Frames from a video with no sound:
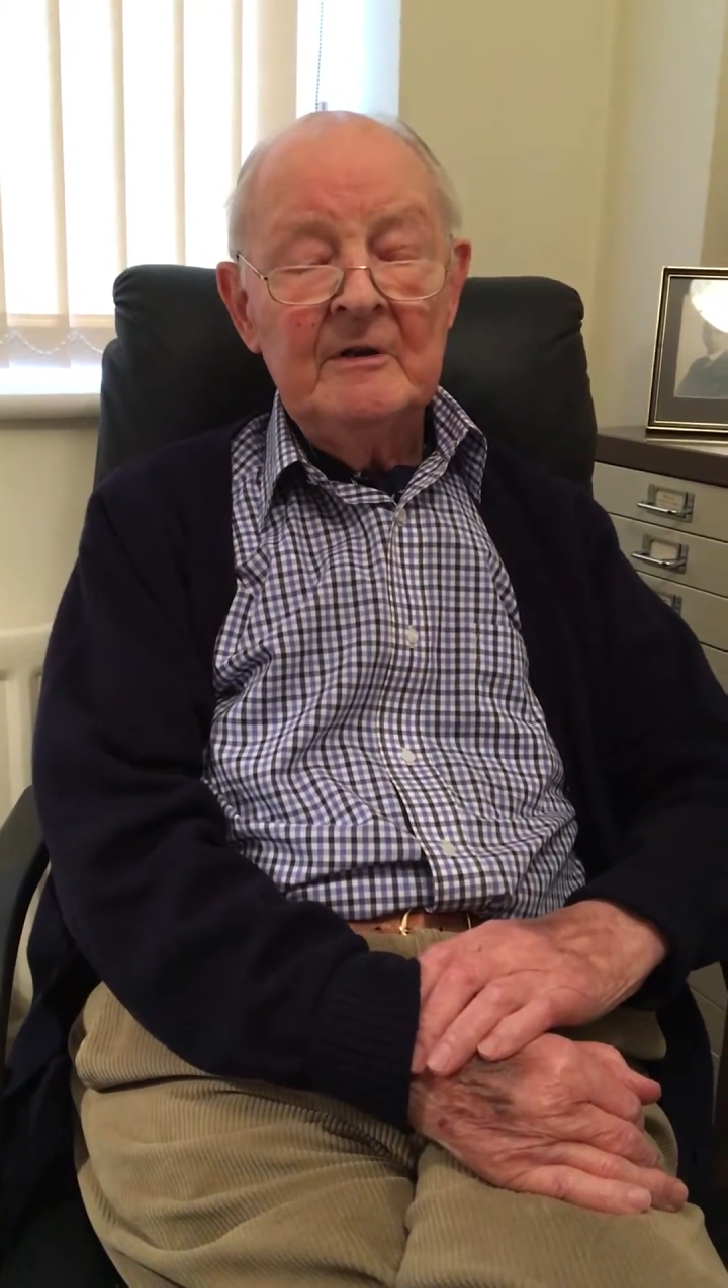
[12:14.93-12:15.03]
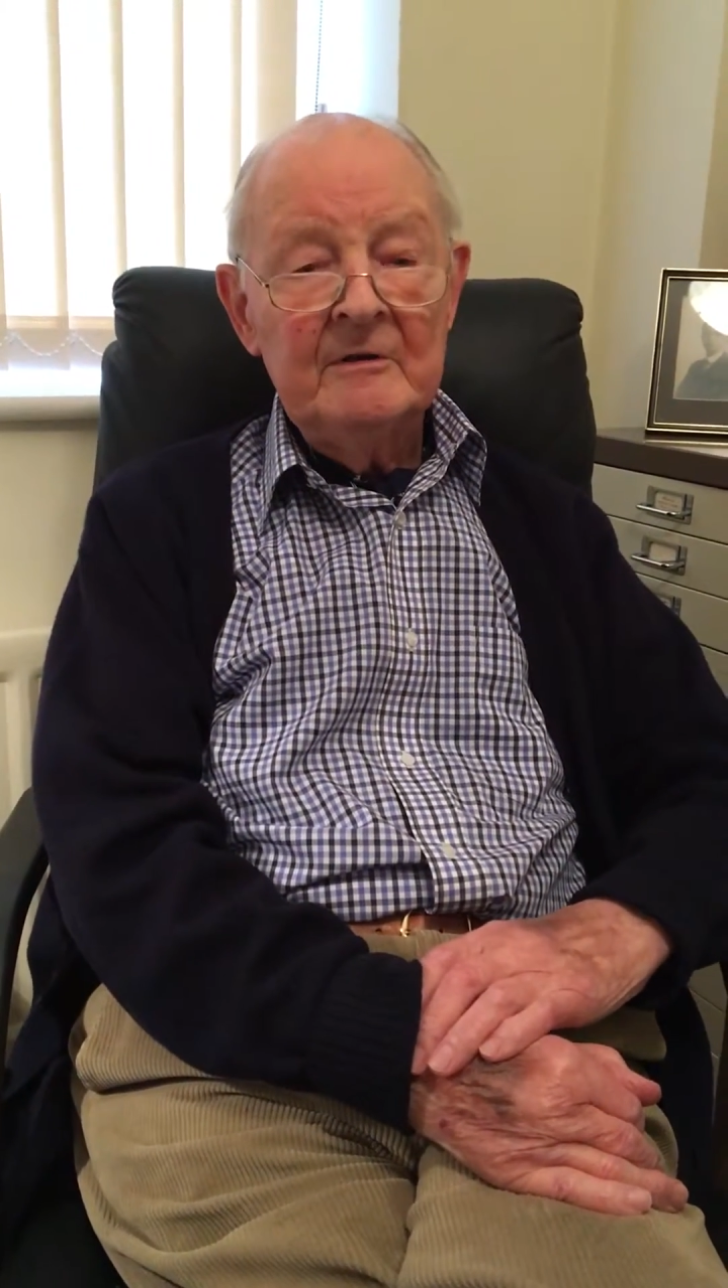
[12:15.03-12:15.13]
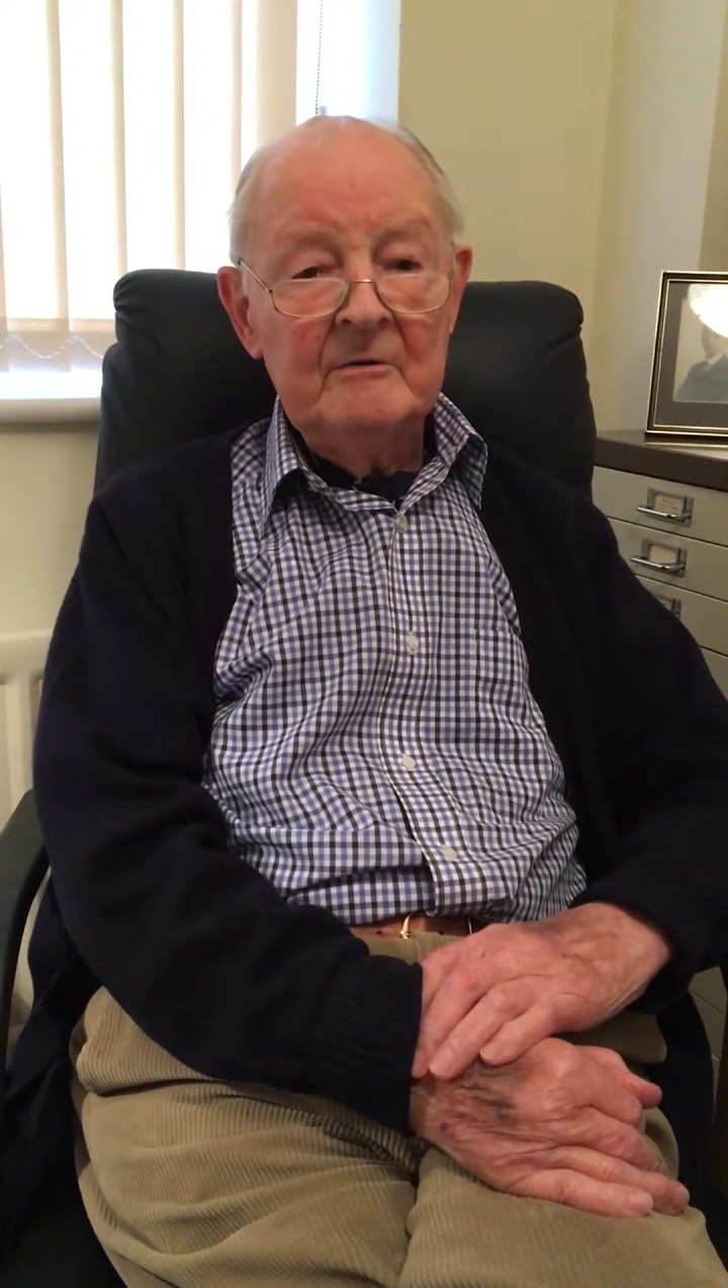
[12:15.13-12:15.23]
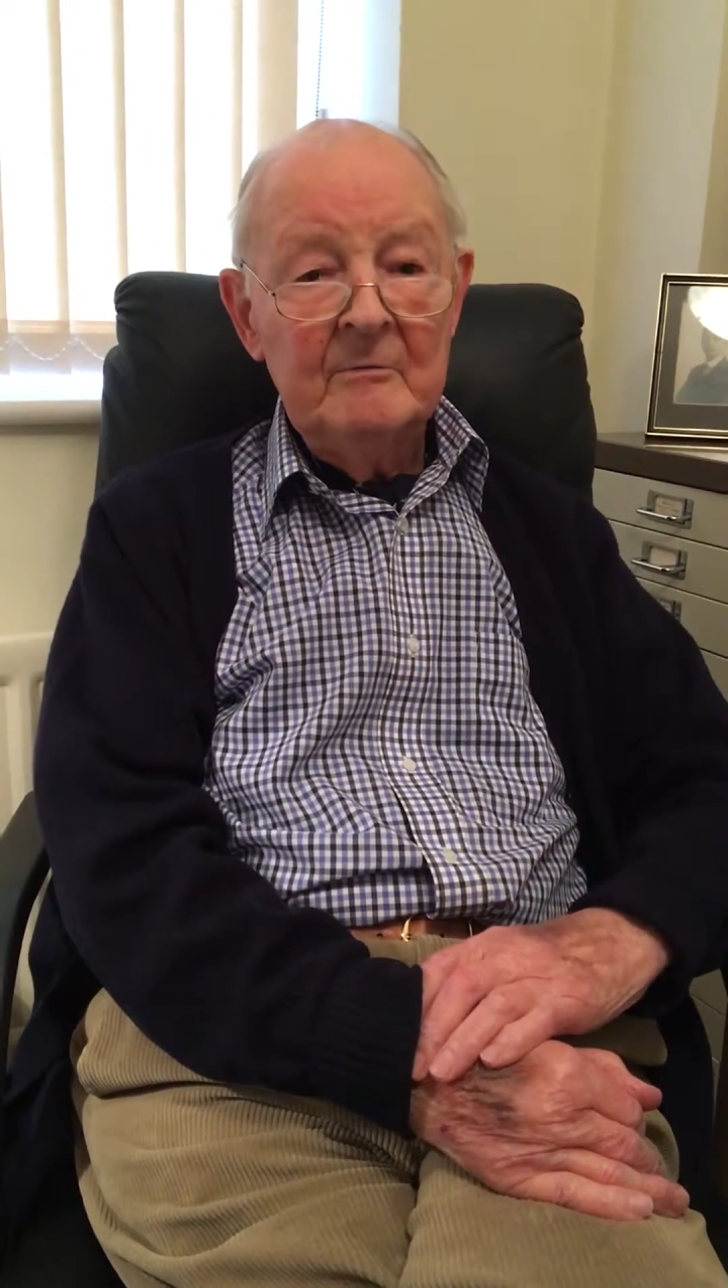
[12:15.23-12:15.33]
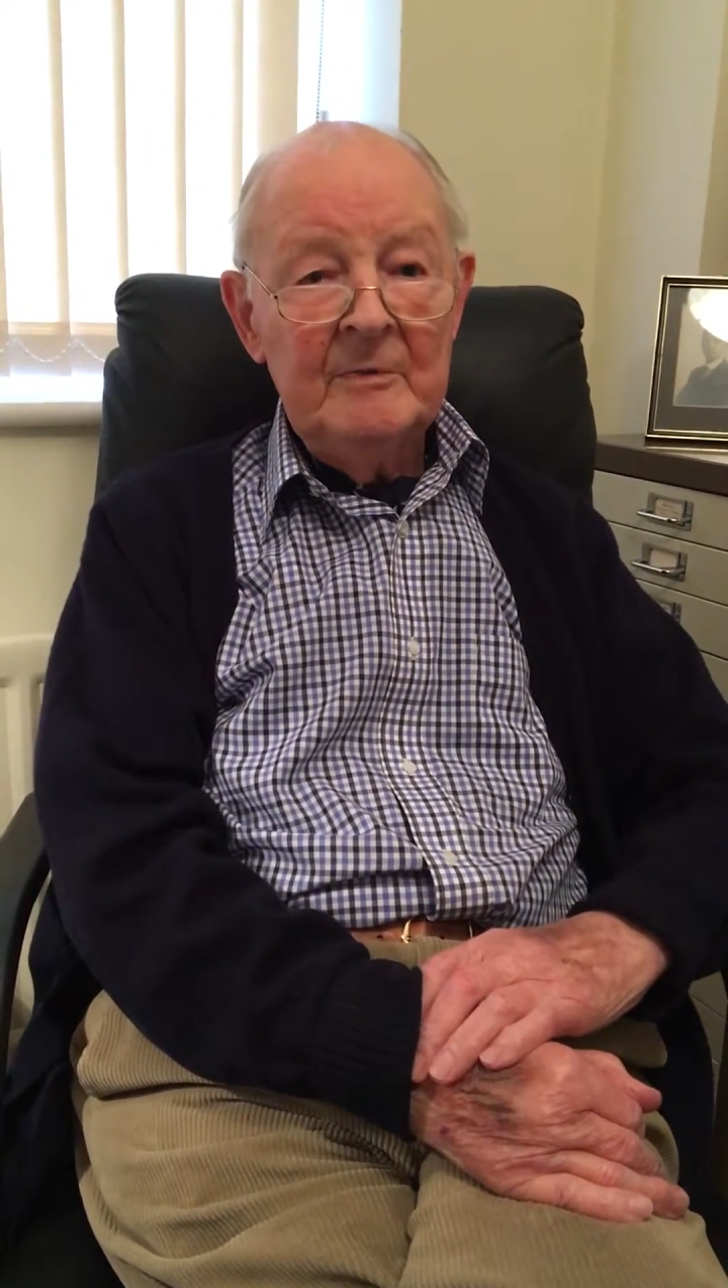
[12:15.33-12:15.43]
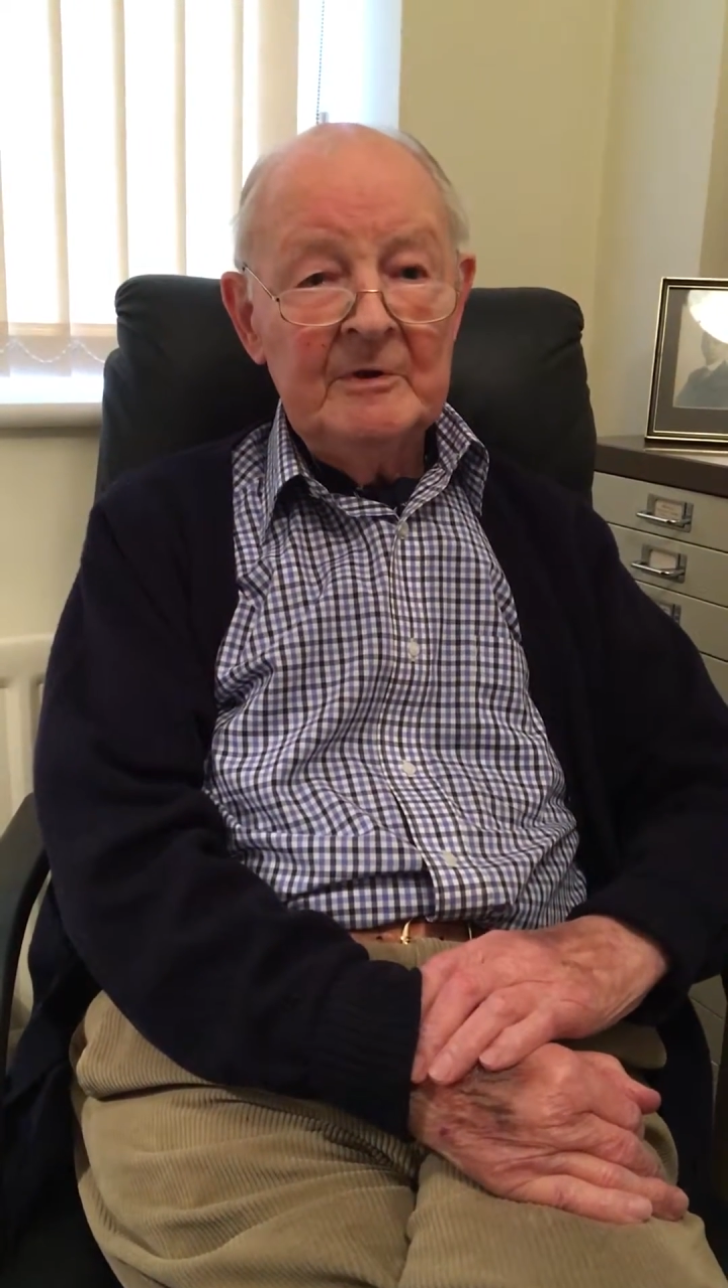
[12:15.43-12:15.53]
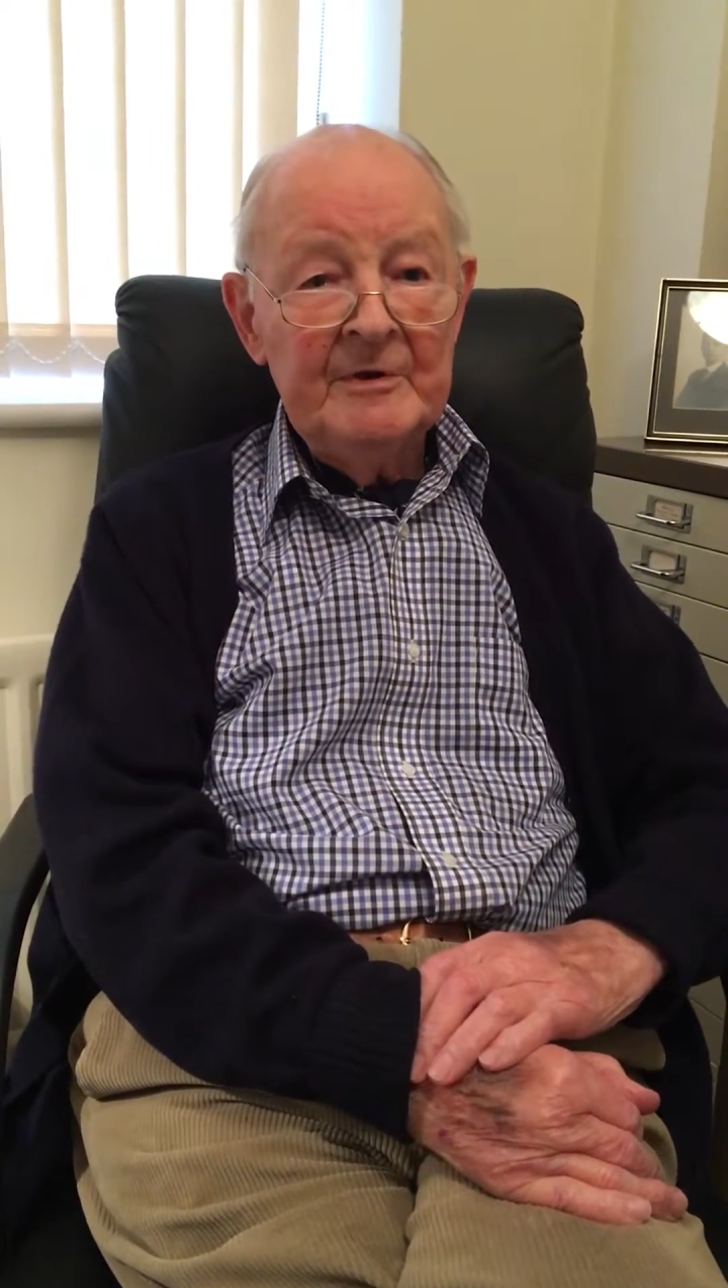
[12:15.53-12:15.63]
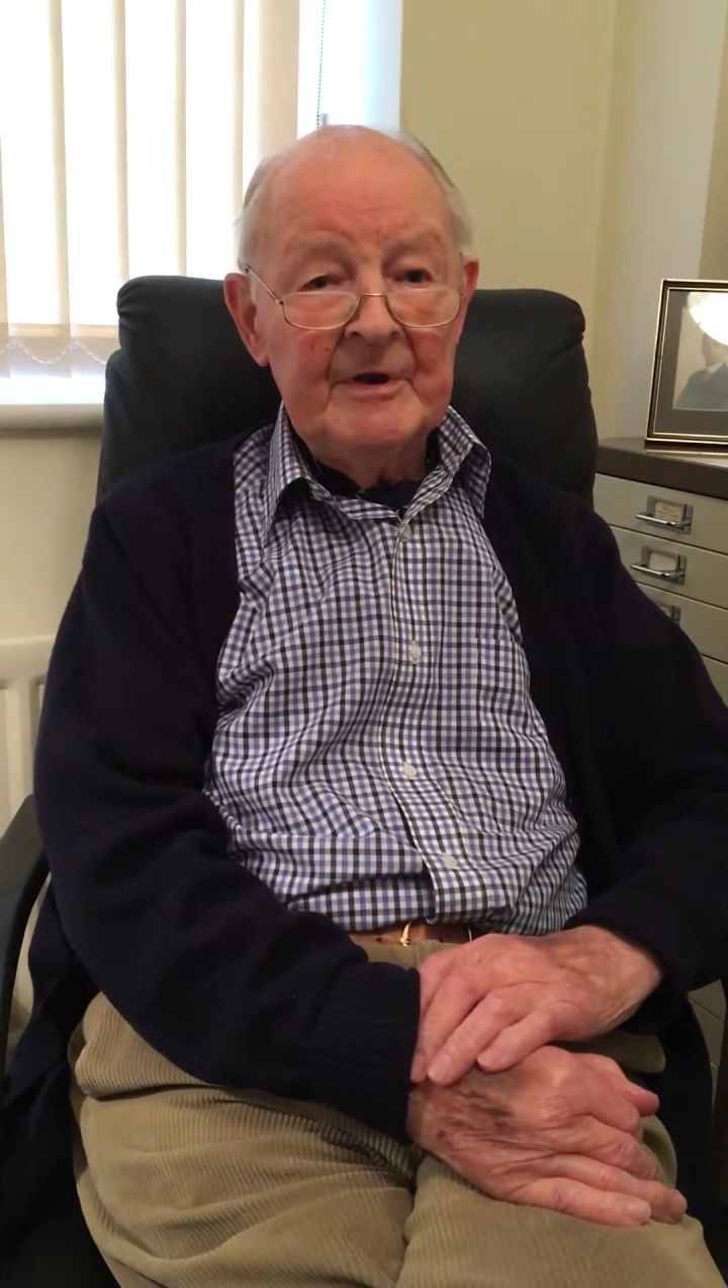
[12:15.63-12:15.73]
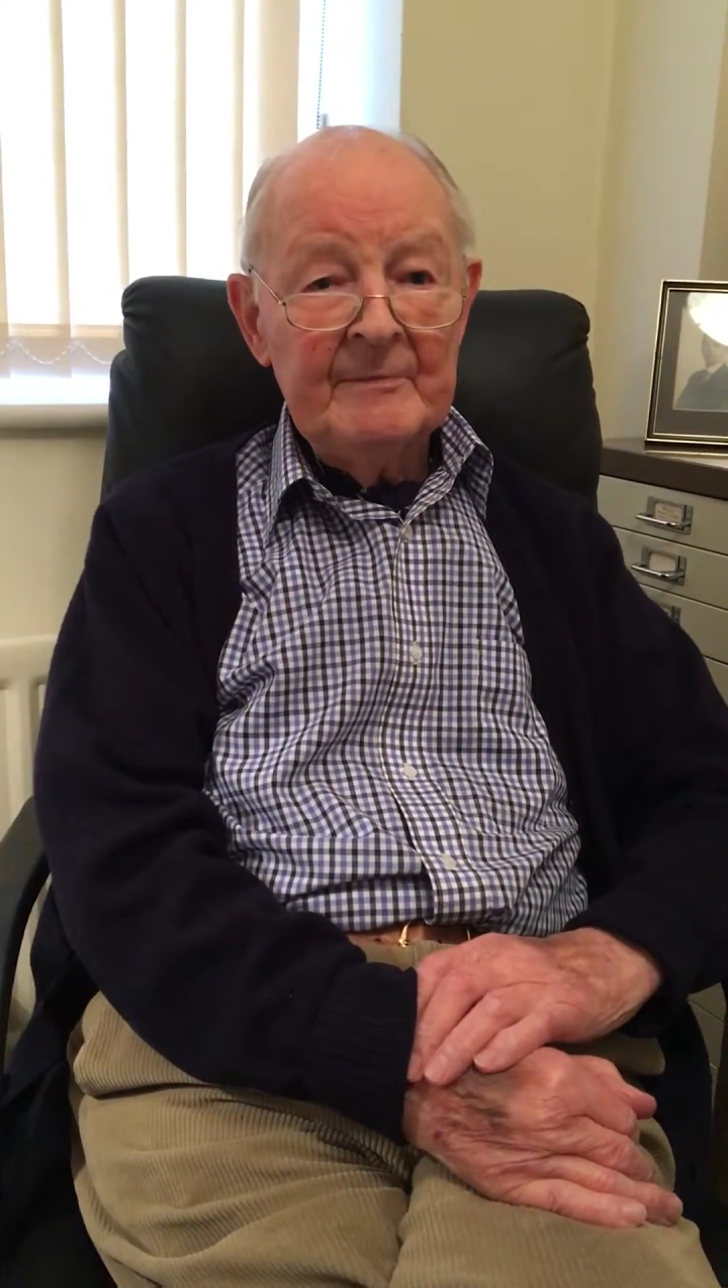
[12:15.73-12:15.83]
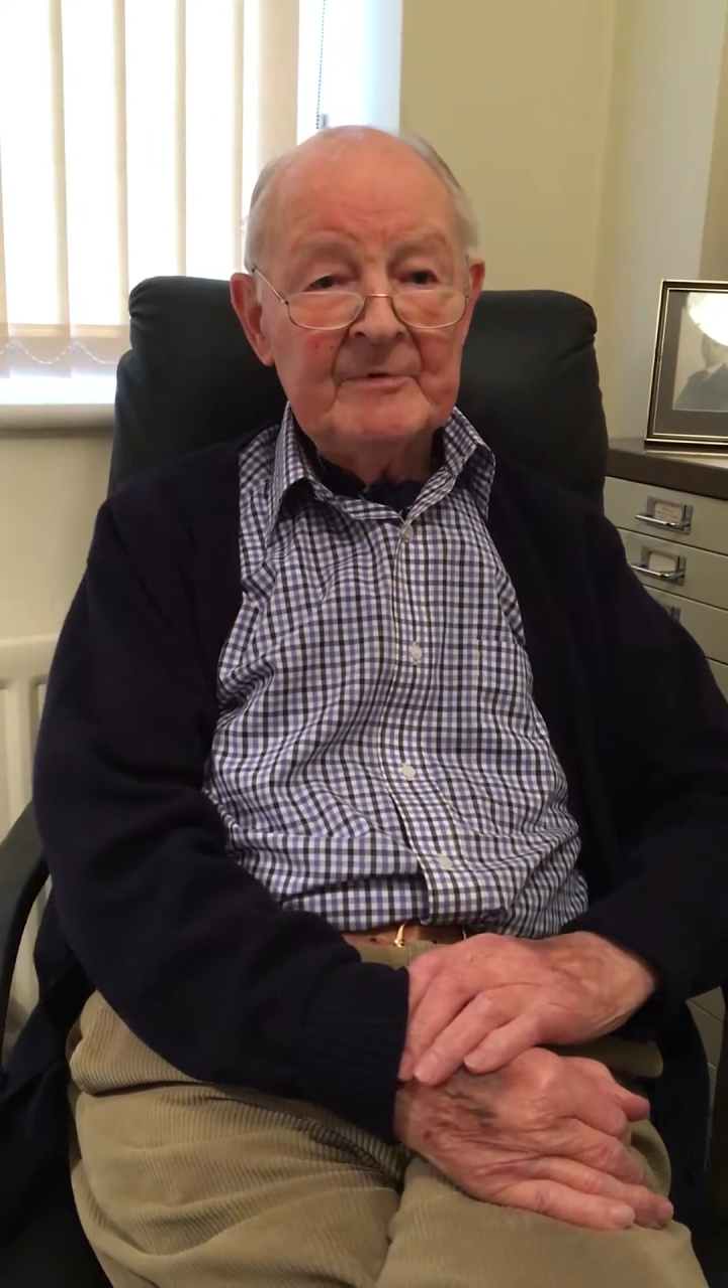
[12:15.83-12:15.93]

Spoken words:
to build up